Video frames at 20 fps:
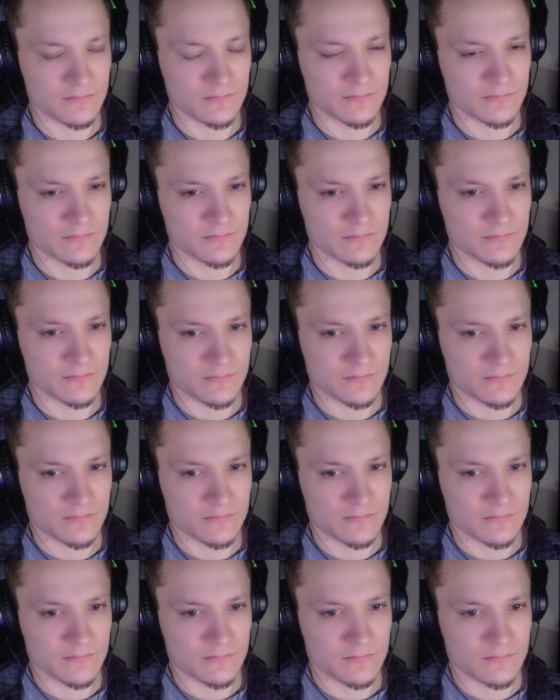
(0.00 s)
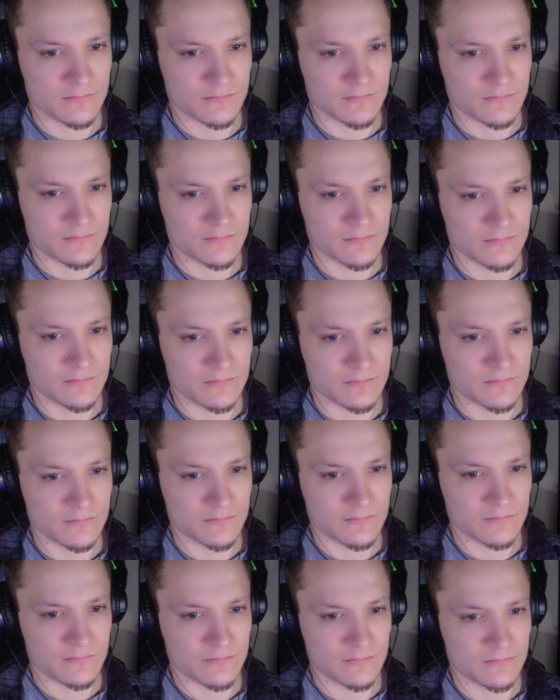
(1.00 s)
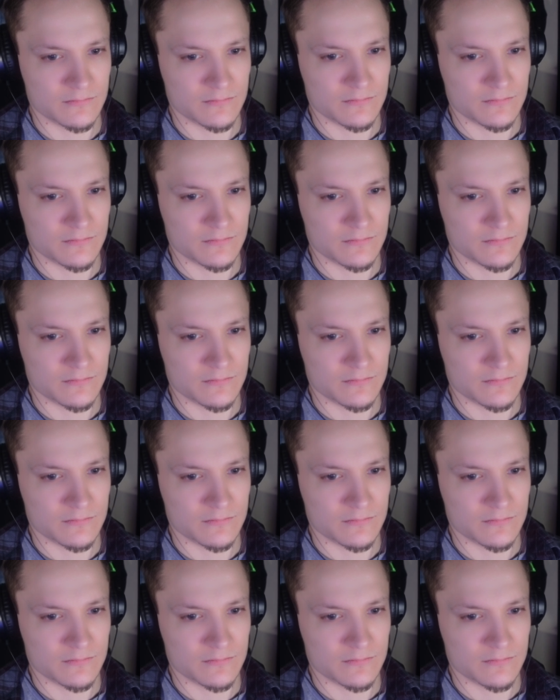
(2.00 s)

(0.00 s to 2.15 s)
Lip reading: (silent)